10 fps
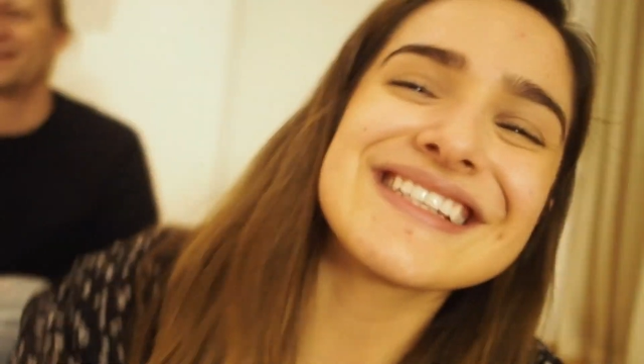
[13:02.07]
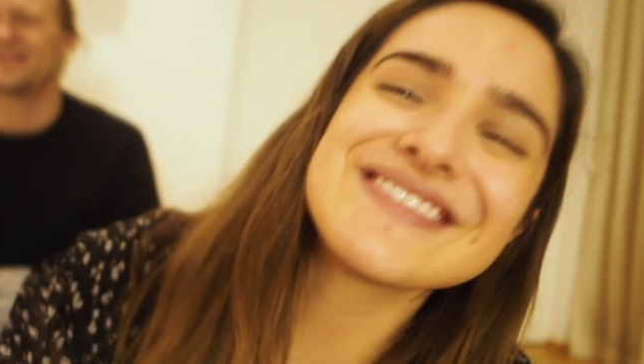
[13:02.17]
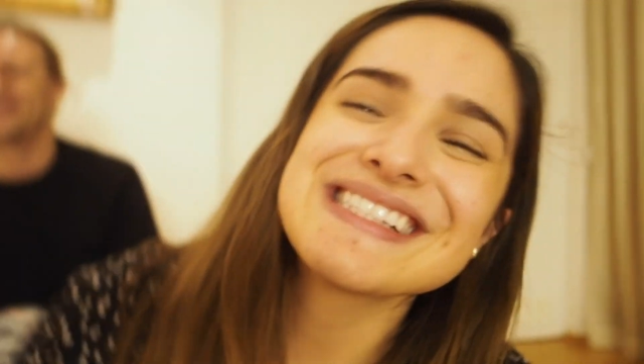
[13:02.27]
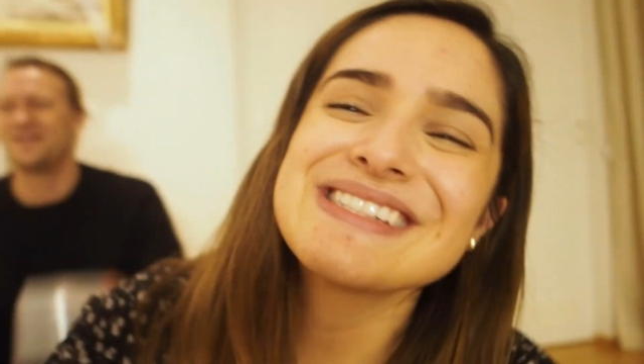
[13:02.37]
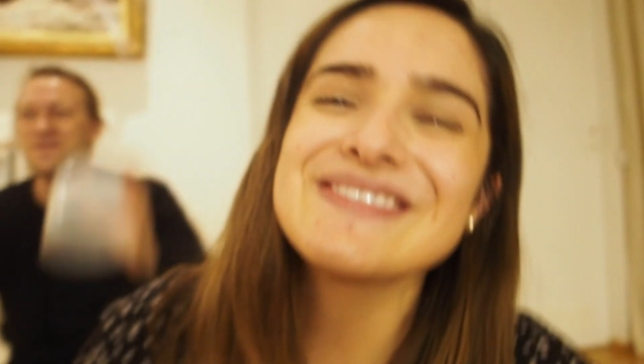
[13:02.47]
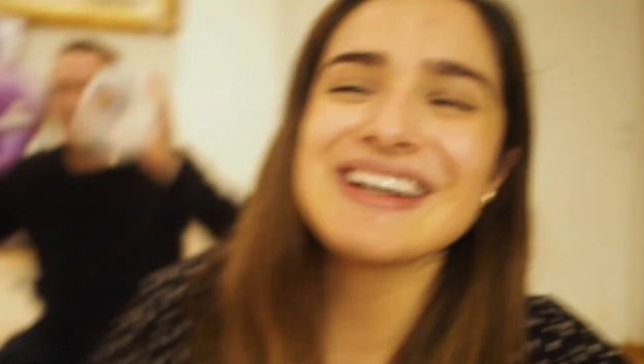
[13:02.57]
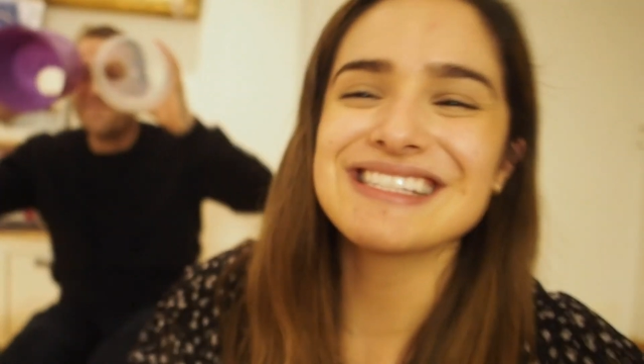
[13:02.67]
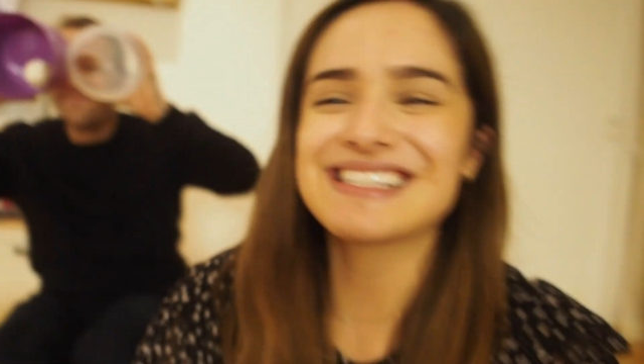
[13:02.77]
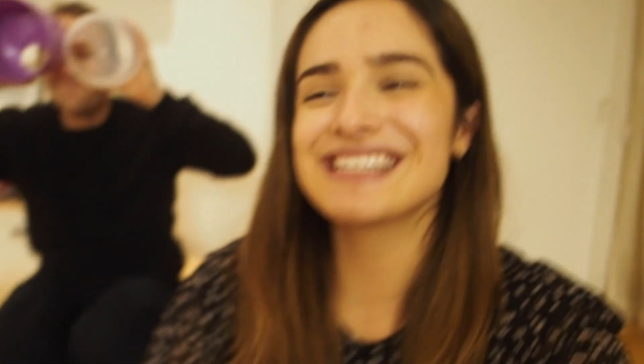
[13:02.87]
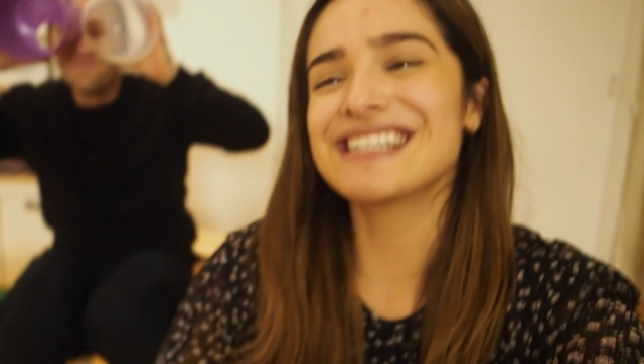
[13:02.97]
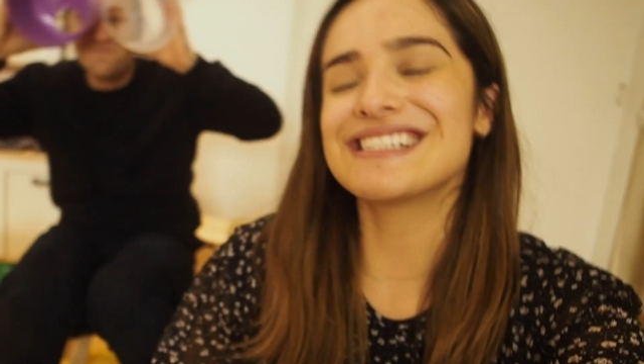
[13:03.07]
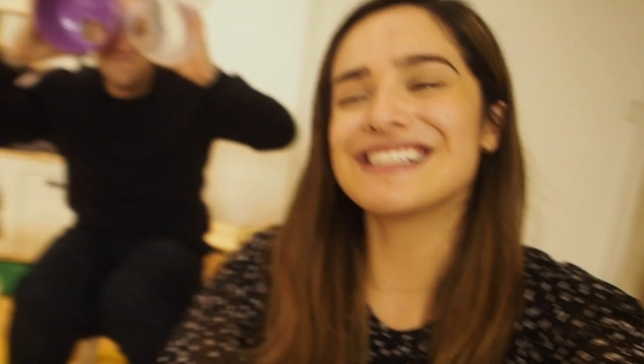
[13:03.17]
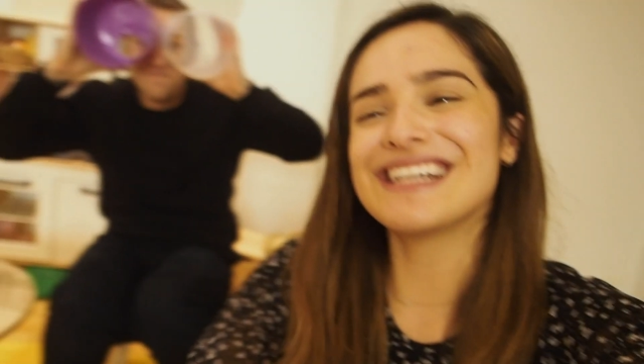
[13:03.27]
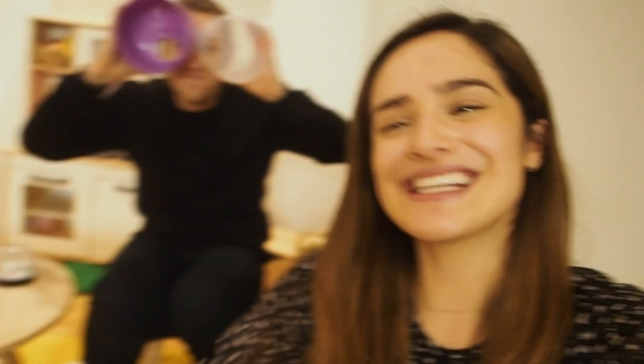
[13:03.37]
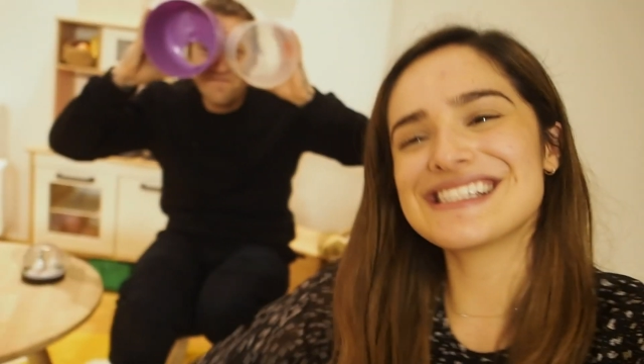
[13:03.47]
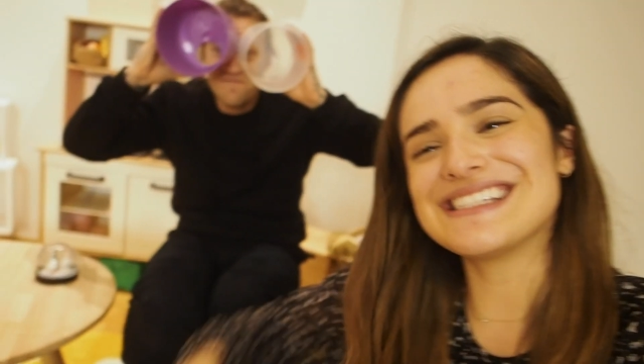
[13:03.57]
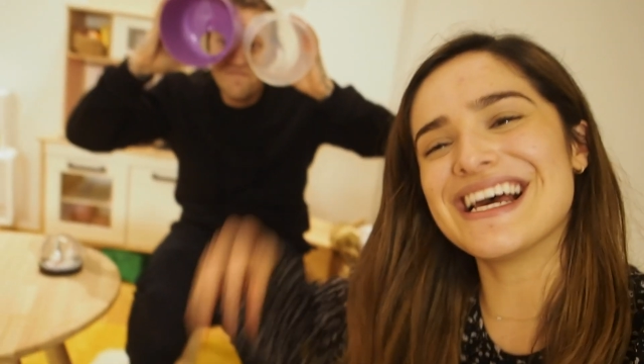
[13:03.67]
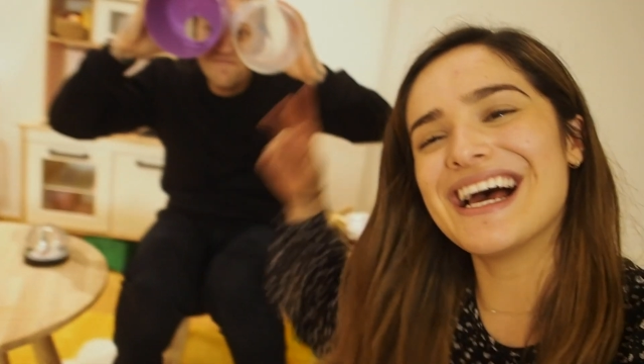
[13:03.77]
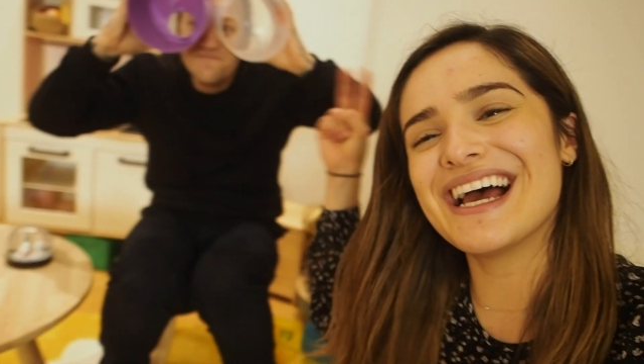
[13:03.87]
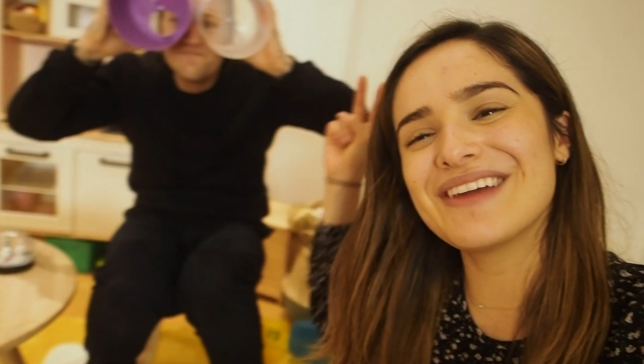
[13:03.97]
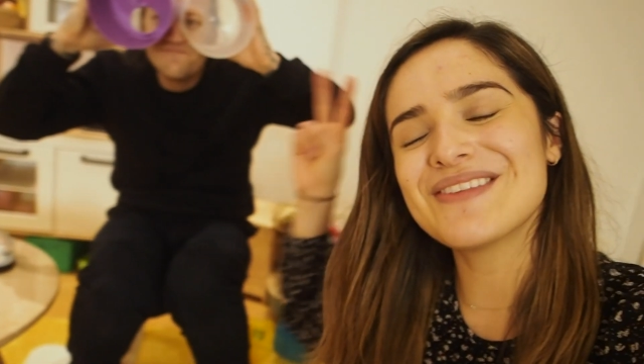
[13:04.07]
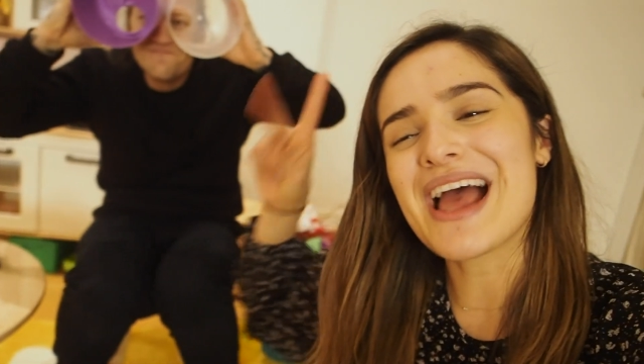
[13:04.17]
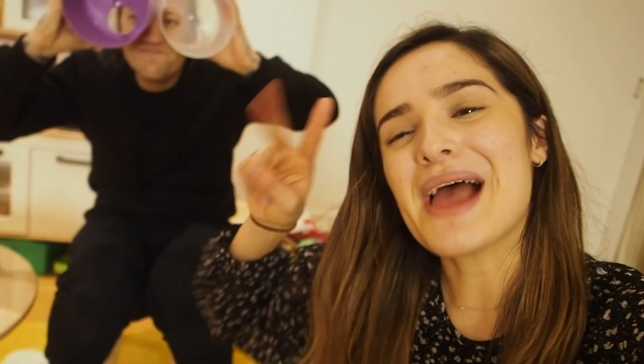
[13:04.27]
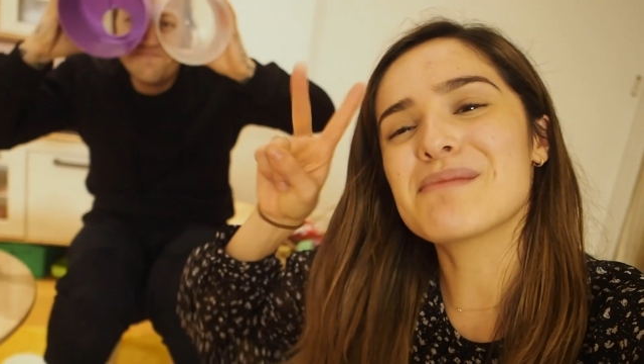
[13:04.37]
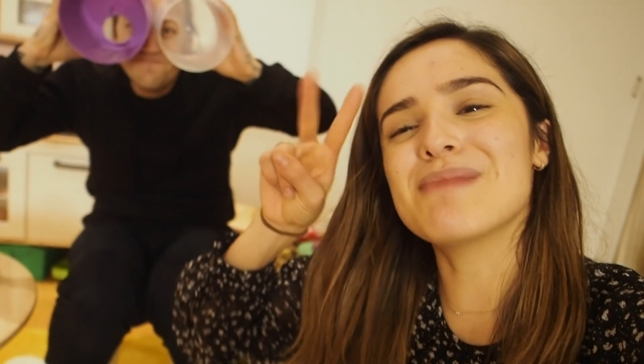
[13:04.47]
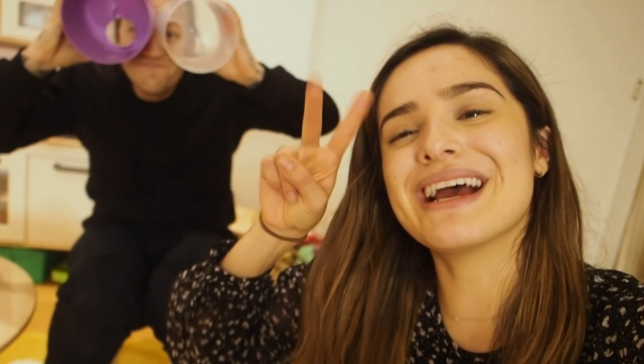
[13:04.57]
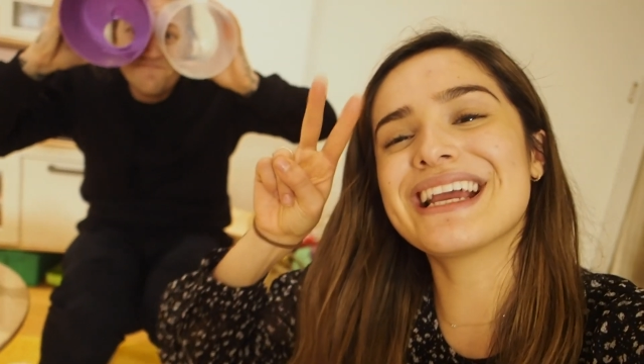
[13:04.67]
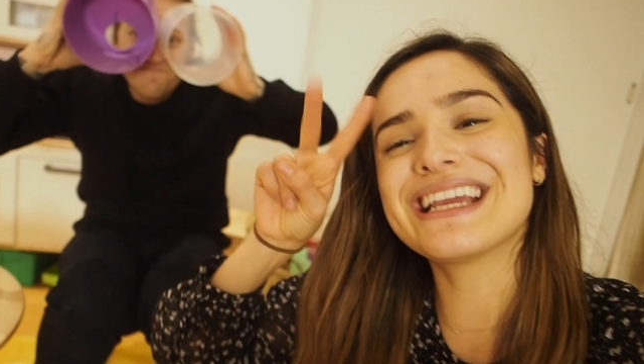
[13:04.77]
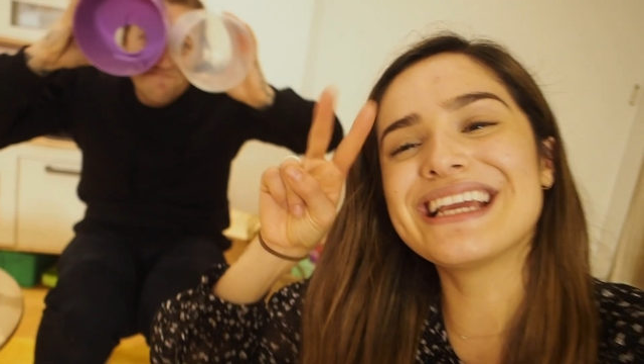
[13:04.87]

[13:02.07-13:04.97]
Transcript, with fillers: Love you so much, and until next time. Bye.